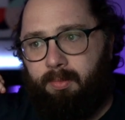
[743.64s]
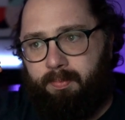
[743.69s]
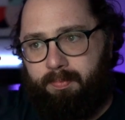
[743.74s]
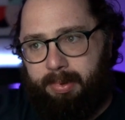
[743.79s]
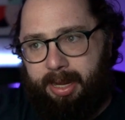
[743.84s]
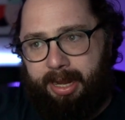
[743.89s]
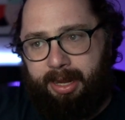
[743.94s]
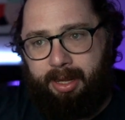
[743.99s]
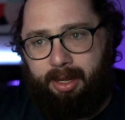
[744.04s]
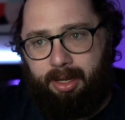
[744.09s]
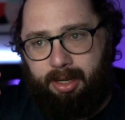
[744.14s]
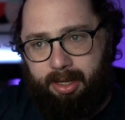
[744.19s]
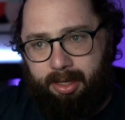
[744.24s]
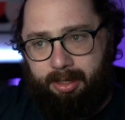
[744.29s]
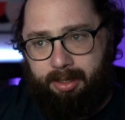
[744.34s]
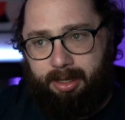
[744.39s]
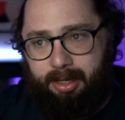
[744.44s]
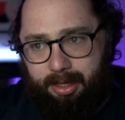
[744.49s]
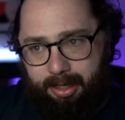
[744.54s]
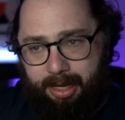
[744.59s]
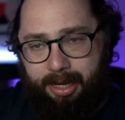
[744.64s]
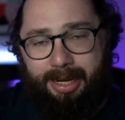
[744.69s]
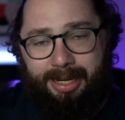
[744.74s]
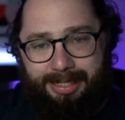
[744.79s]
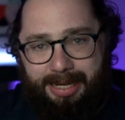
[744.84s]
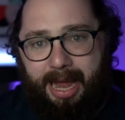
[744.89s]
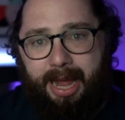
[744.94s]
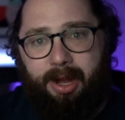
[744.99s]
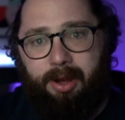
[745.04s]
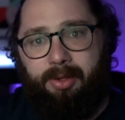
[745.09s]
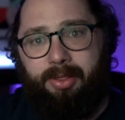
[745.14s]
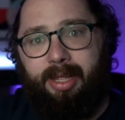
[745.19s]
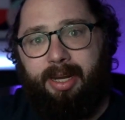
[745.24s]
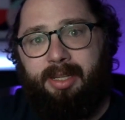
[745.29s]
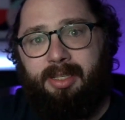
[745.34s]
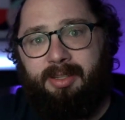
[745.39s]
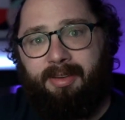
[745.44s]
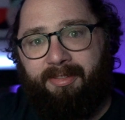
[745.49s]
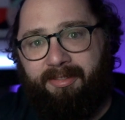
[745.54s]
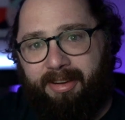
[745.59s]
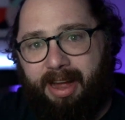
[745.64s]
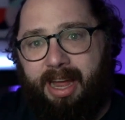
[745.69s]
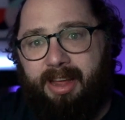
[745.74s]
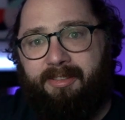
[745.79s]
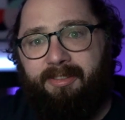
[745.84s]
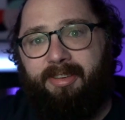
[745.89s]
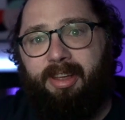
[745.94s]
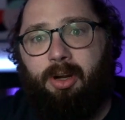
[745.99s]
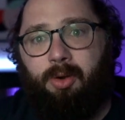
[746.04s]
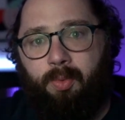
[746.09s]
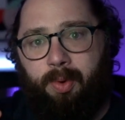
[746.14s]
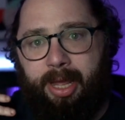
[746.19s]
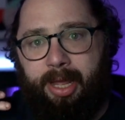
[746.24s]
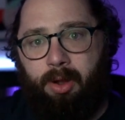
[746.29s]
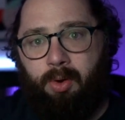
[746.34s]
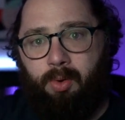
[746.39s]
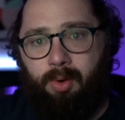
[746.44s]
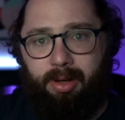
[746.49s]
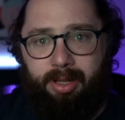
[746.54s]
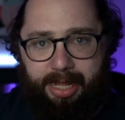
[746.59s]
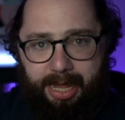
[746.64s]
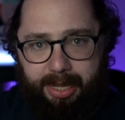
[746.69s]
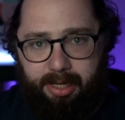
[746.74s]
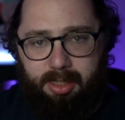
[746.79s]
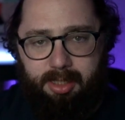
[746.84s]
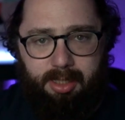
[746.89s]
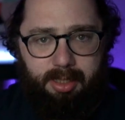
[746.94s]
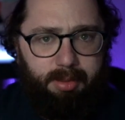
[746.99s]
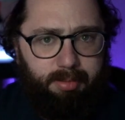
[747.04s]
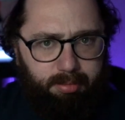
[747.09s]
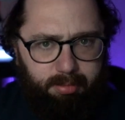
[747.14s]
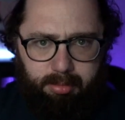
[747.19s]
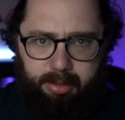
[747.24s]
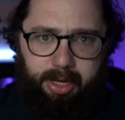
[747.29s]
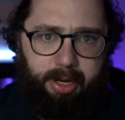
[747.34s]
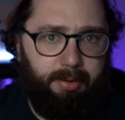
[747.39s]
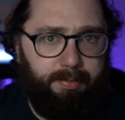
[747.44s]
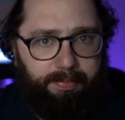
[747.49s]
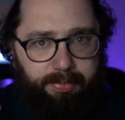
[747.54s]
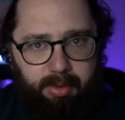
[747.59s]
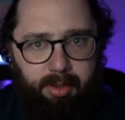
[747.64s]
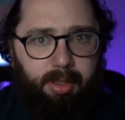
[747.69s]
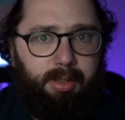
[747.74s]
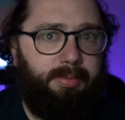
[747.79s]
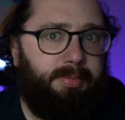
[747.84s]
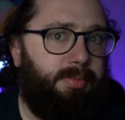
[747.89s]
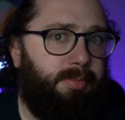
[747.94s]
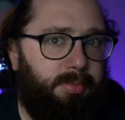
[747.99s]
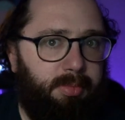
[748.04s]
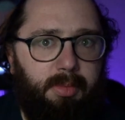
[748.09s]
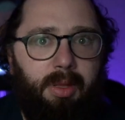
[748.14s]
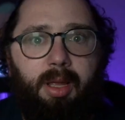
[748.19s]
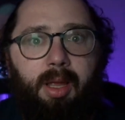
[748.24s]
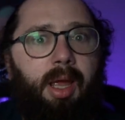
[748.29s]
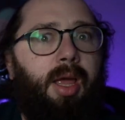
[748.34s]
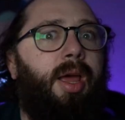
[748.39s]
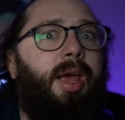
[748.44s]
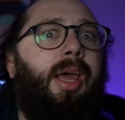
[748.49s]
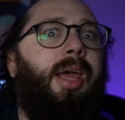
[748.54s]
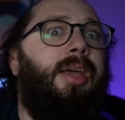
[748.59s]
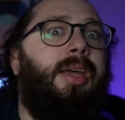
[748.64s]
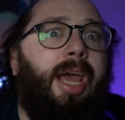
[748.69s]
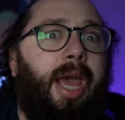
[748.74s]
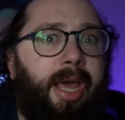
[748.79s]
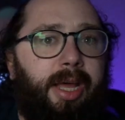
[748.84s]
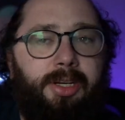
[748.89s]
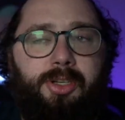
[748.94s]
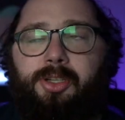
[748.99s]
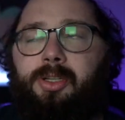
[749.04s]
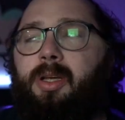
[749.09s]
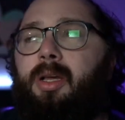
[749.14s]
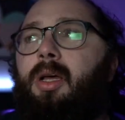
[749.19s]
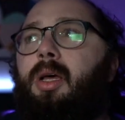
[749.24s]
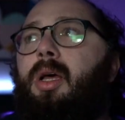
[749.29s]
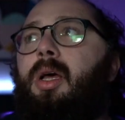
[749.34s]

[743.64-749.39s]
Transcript: by an attacker that is 5 feet away or less, you know, engaged,